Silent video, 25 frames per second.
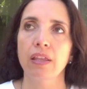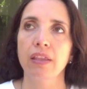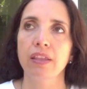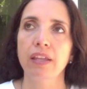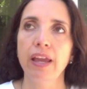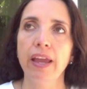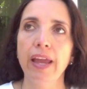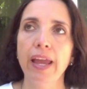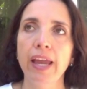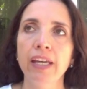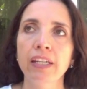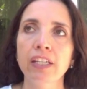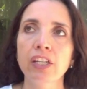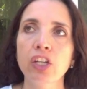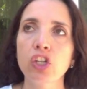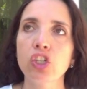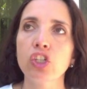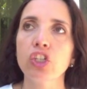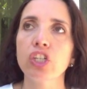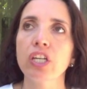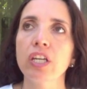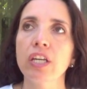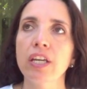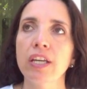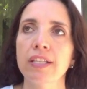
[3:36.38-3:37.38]
The
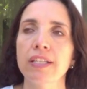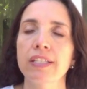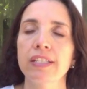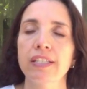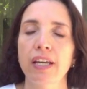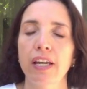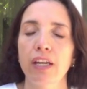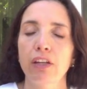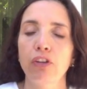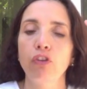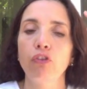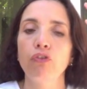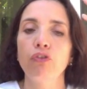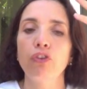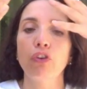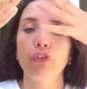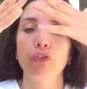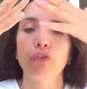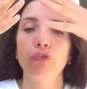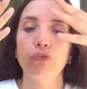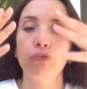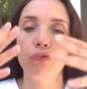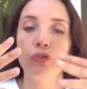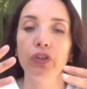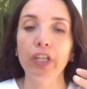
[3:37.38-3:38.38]
energy inside of your
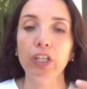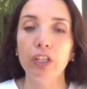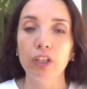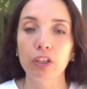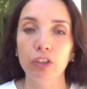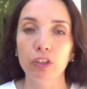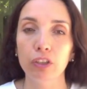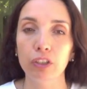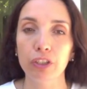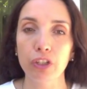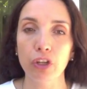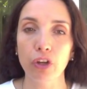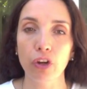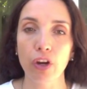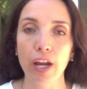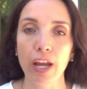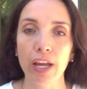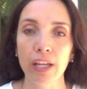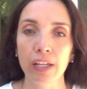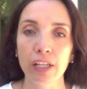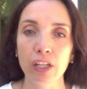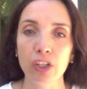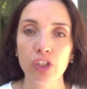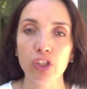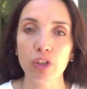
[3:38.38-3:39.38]
field, your
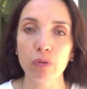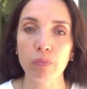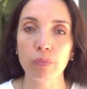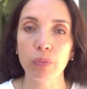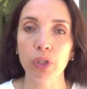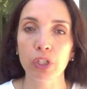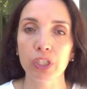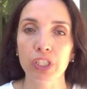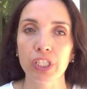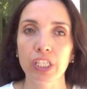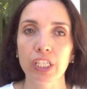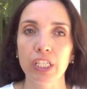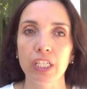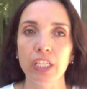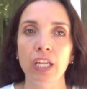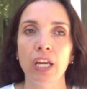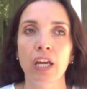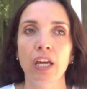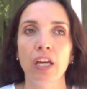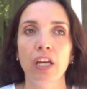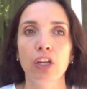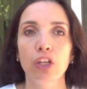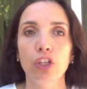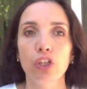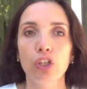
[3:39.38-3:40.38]
energy body,
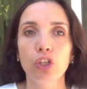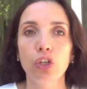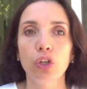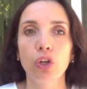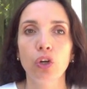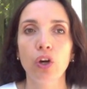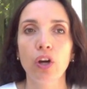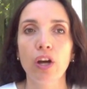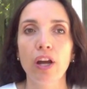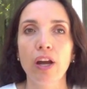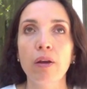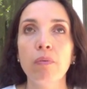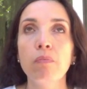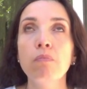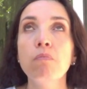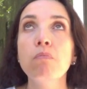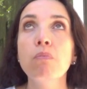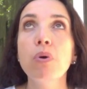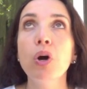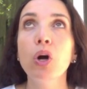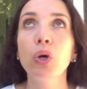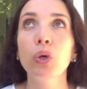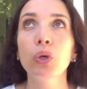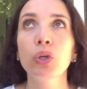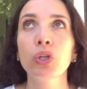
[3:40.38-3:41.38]
your
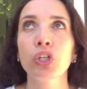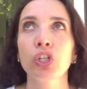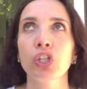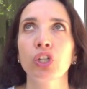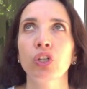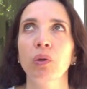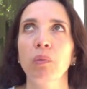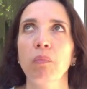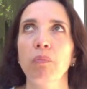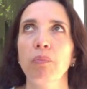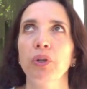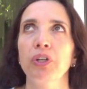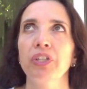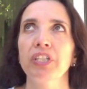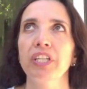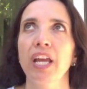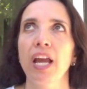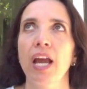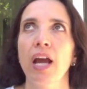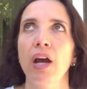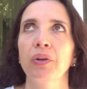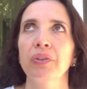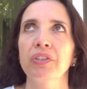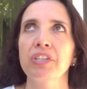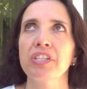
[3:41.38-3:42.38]
emotional body.
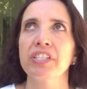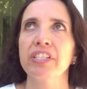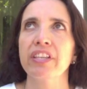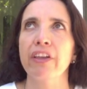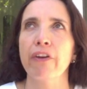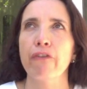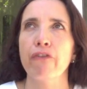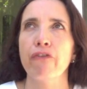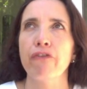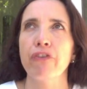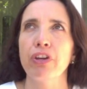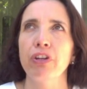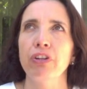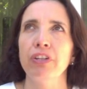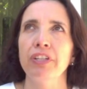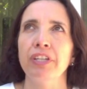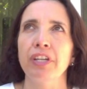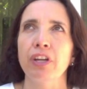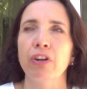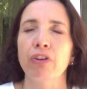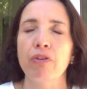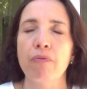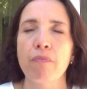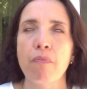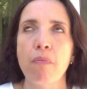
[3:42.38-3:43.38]
How does that feel in
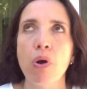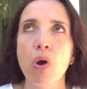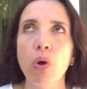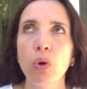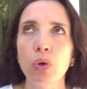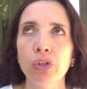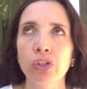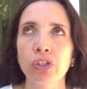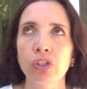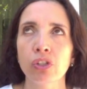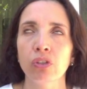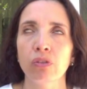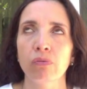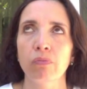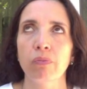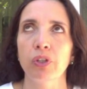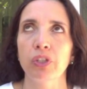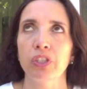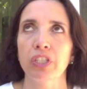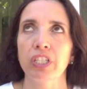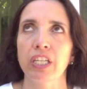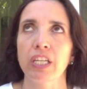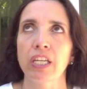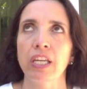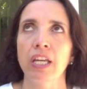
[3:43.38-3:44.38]
your emotional
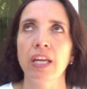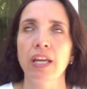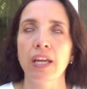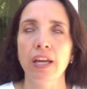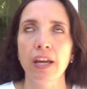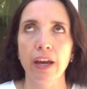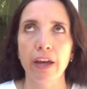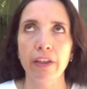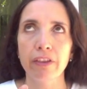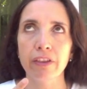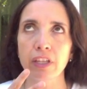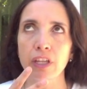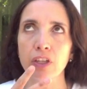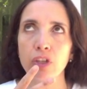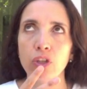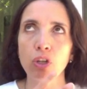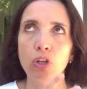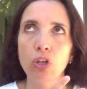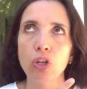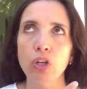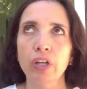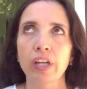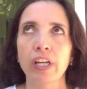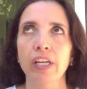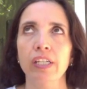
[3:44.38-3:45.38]
body? And then you
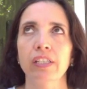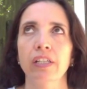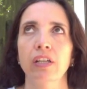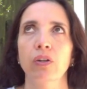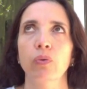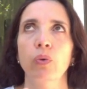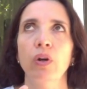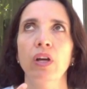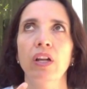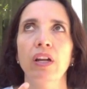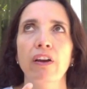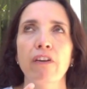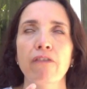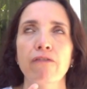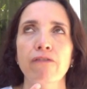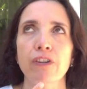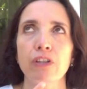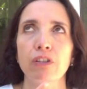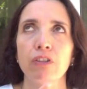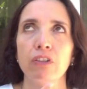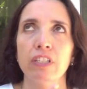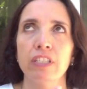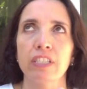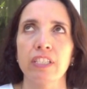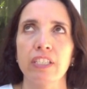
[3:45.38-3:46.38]
look at it. Well, I
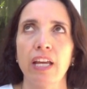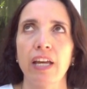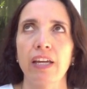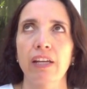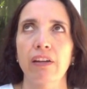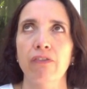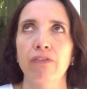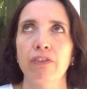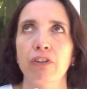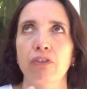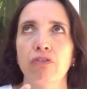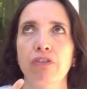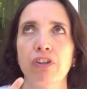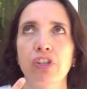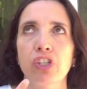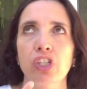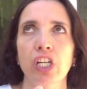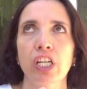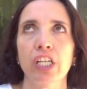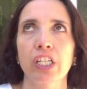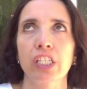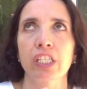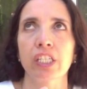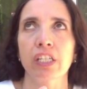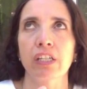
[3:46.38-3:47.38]
feel sad. I feel
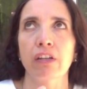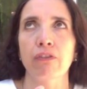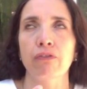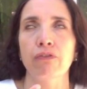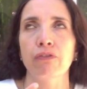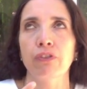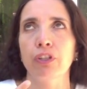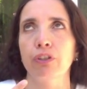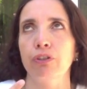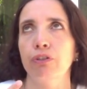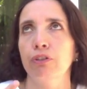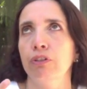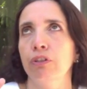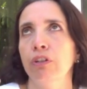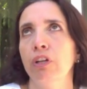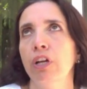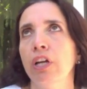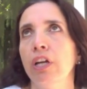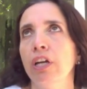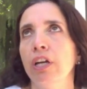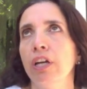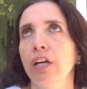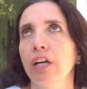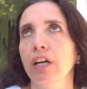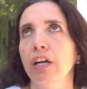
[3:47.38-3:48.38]
rejected. I feel
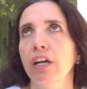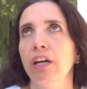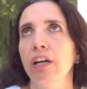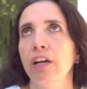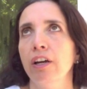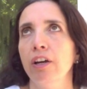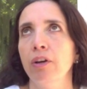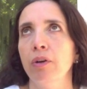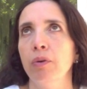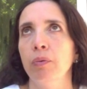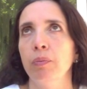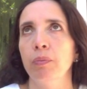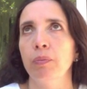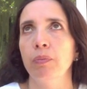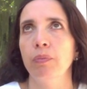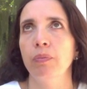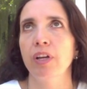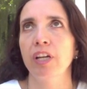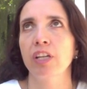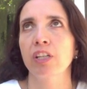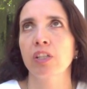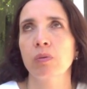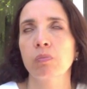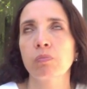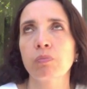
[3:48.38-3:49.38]
um,
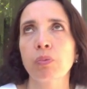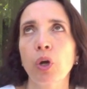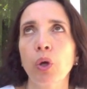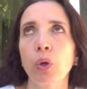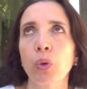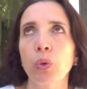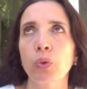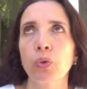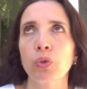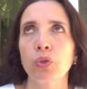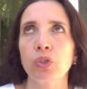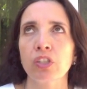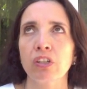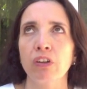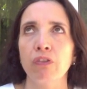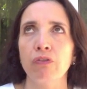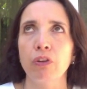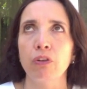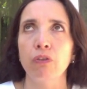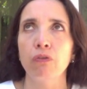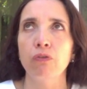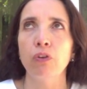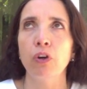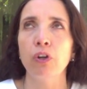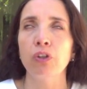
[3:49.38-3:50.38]
exposed. I
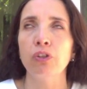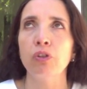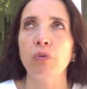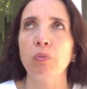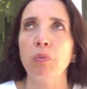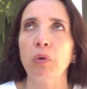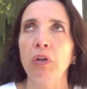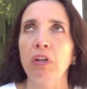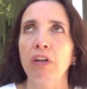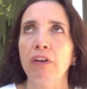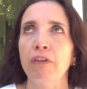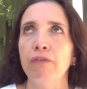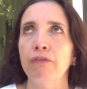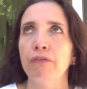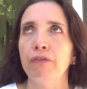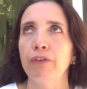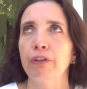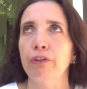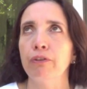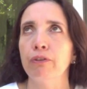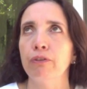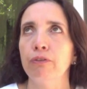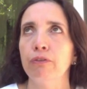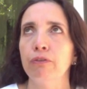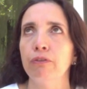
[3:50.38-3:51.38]
feel vulnerable. I
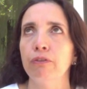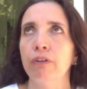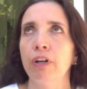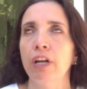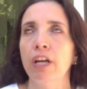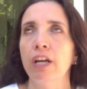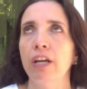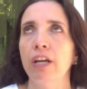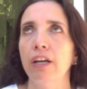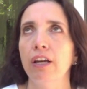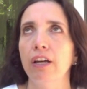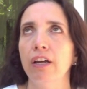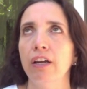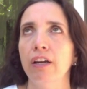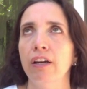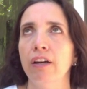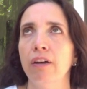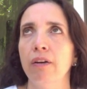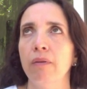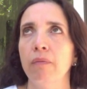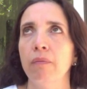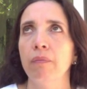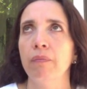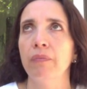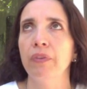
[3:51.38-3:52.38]
feel
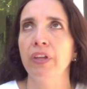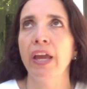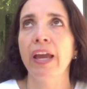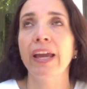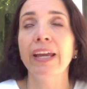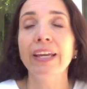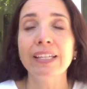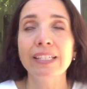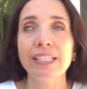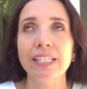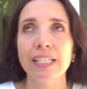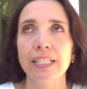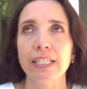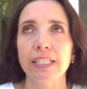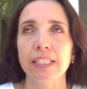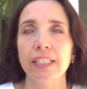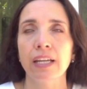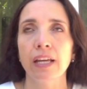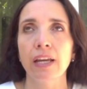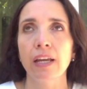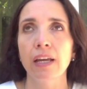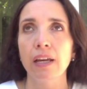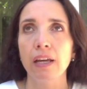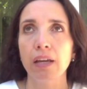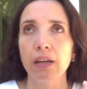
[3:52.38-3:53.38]
um, hated.
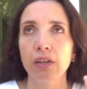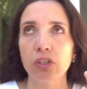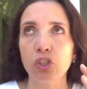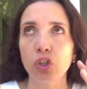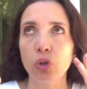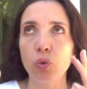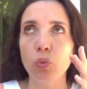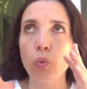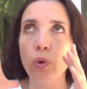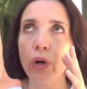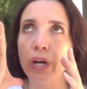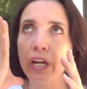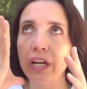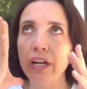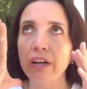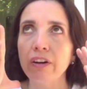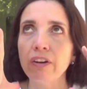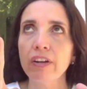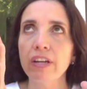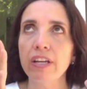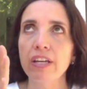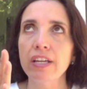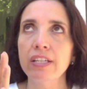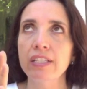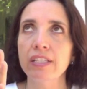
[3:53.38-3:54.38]
So
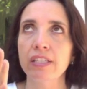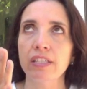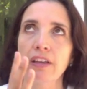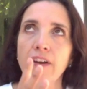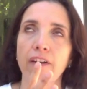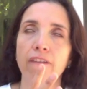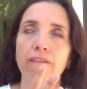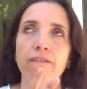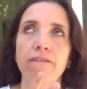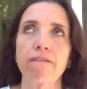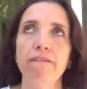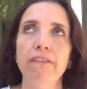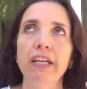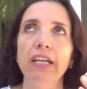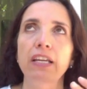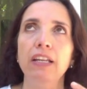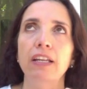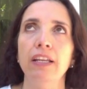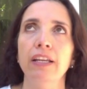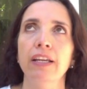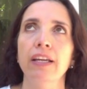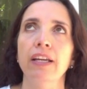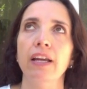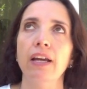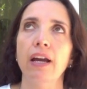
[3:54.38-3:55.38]
where is that
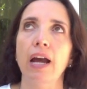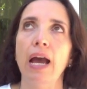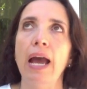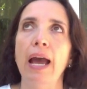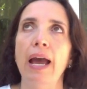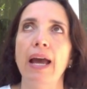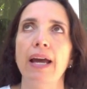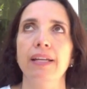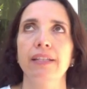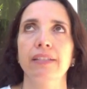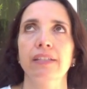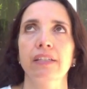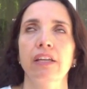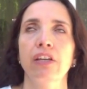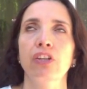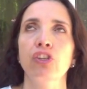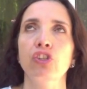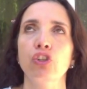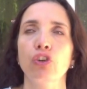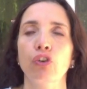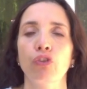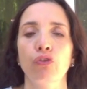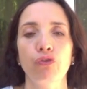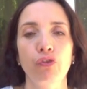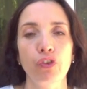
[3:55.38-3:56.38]
feeling at
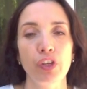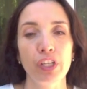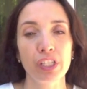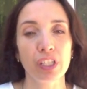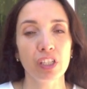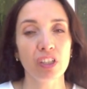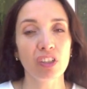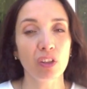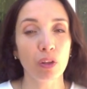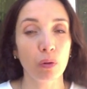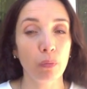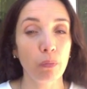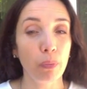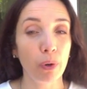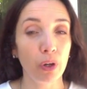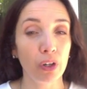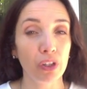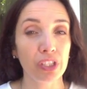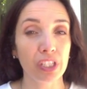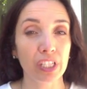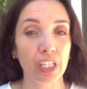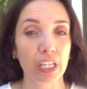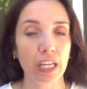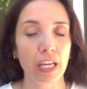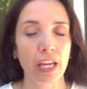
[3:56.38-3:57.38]
in your physical
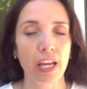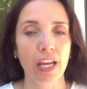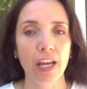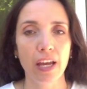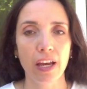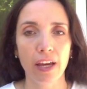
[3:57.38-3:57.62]
body?